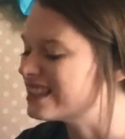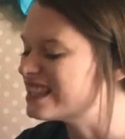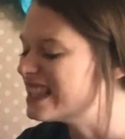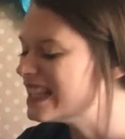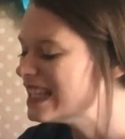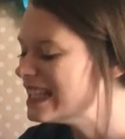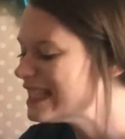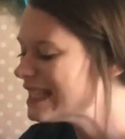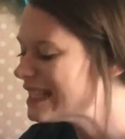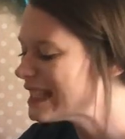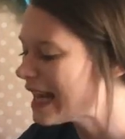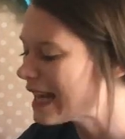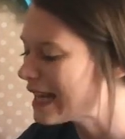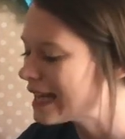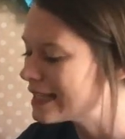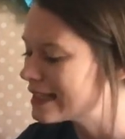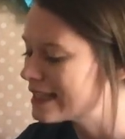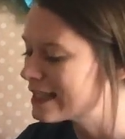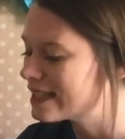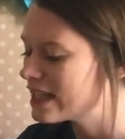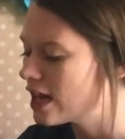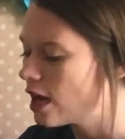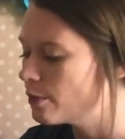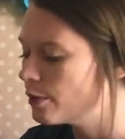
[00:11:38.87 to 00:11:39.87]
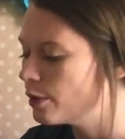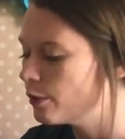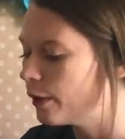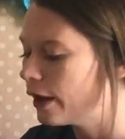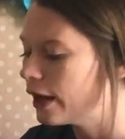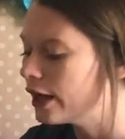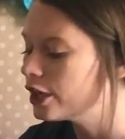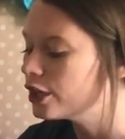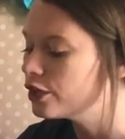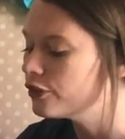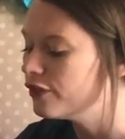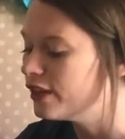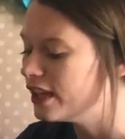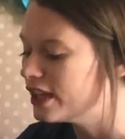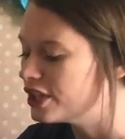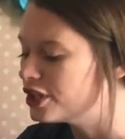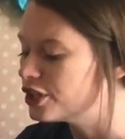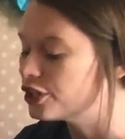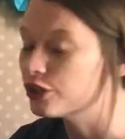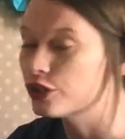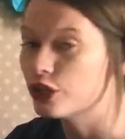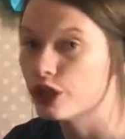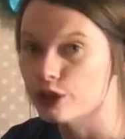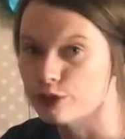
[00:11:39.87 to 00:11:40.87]
10 seconds to tell me where you've hidden
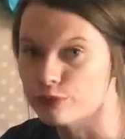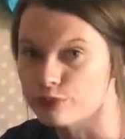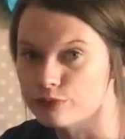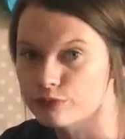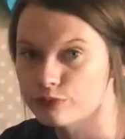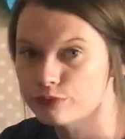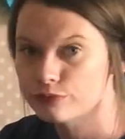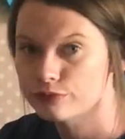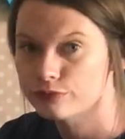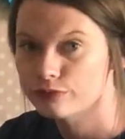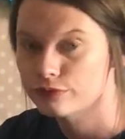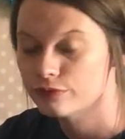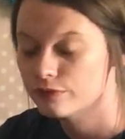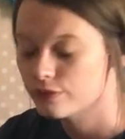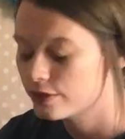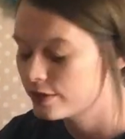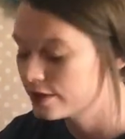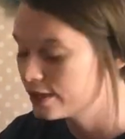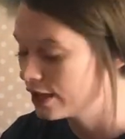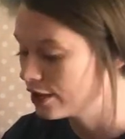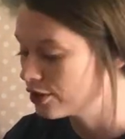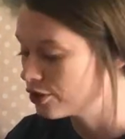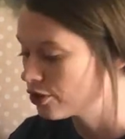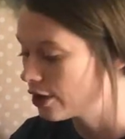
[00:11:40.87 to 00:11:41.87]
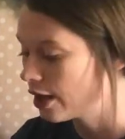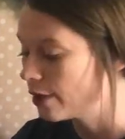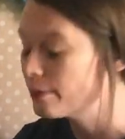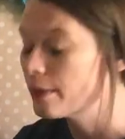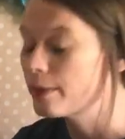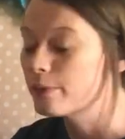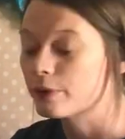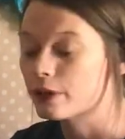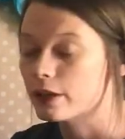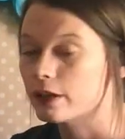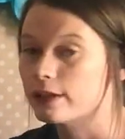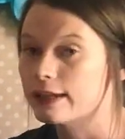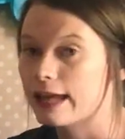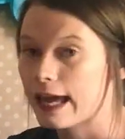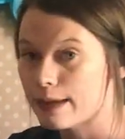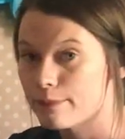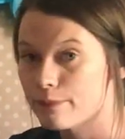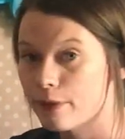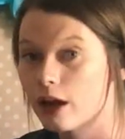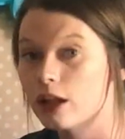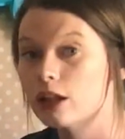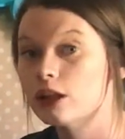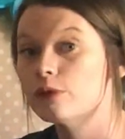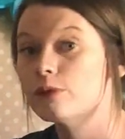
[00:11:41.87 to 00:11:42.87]
your loot, said Trout. Remember, Kate
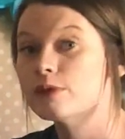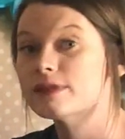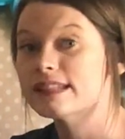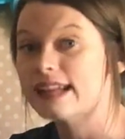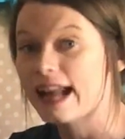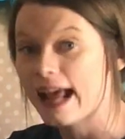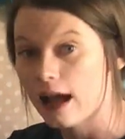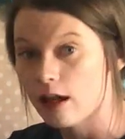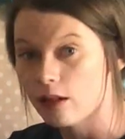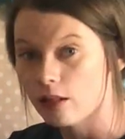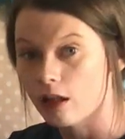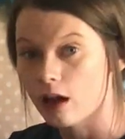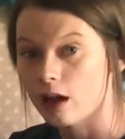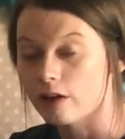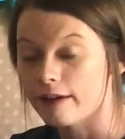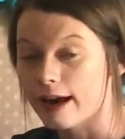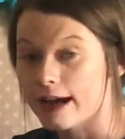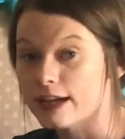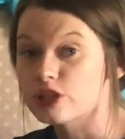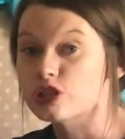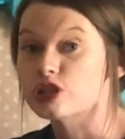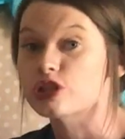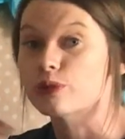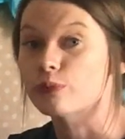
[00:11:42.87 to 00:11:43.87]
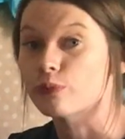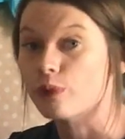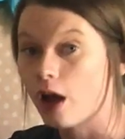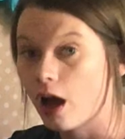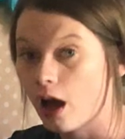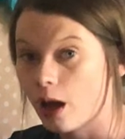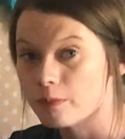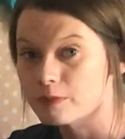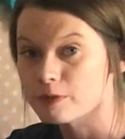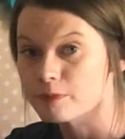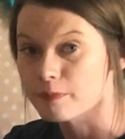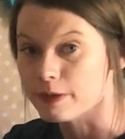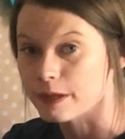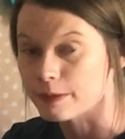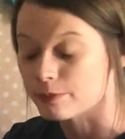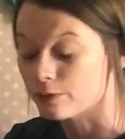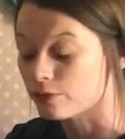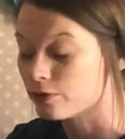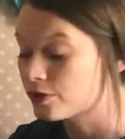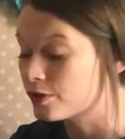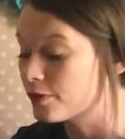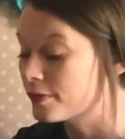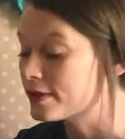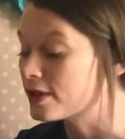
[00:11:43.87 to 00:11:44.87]
Barlow was an outlaw, right? She robbed
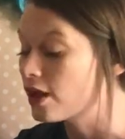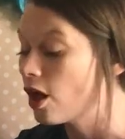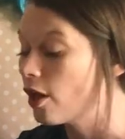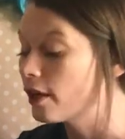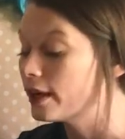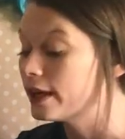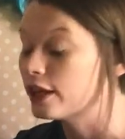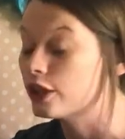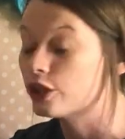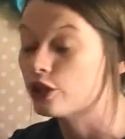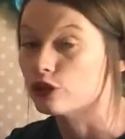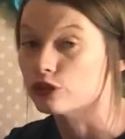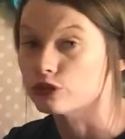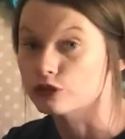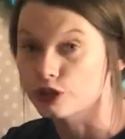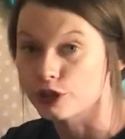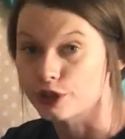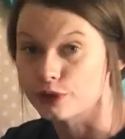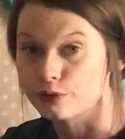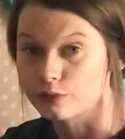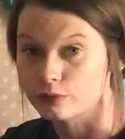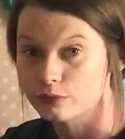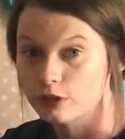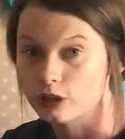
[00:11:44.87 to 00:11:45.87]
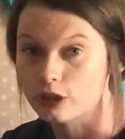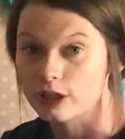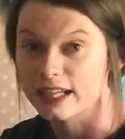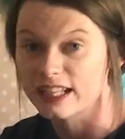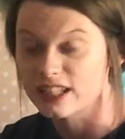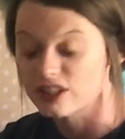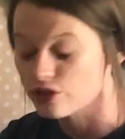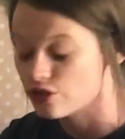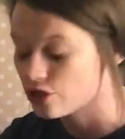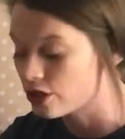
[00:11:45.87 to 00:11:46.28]
people, so he's calling it your loot, her hidden